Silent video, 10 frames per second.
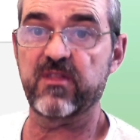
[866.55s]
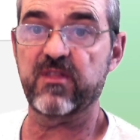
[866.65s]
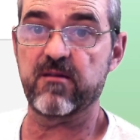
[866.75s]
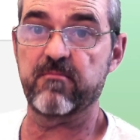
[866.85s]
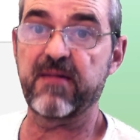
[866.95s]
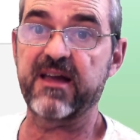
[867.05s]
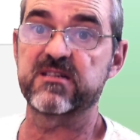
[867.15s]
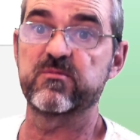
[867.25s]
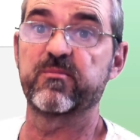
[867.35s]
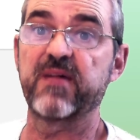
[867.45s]
the
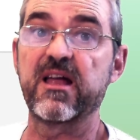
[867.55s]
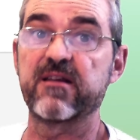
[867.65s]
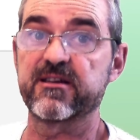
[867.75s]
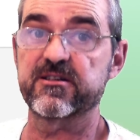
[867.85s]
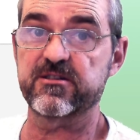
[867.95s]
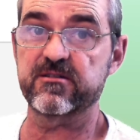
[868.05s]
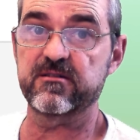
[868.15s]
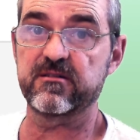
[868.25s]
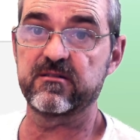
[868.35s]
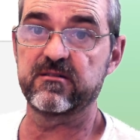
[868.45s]
maximum area
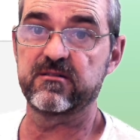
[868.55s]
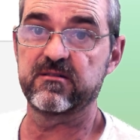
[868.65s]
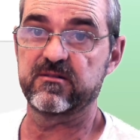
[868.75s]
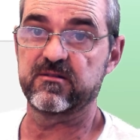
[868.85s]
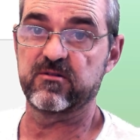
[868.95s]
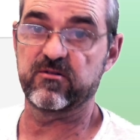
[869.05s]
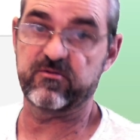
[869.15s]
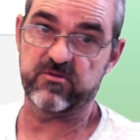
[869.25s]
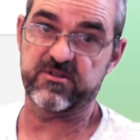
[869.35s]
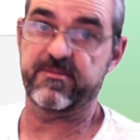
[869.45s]
circle,
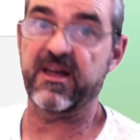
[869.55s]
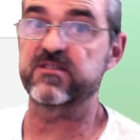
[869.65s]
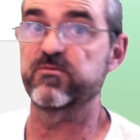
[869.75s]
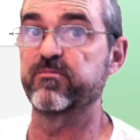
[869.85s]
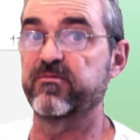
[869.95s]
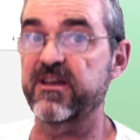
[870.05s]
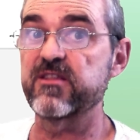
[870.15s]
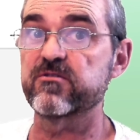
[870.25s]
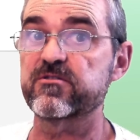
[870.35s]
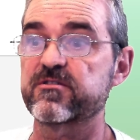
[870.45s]
of course the maximum
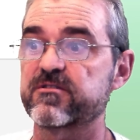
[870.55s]
radius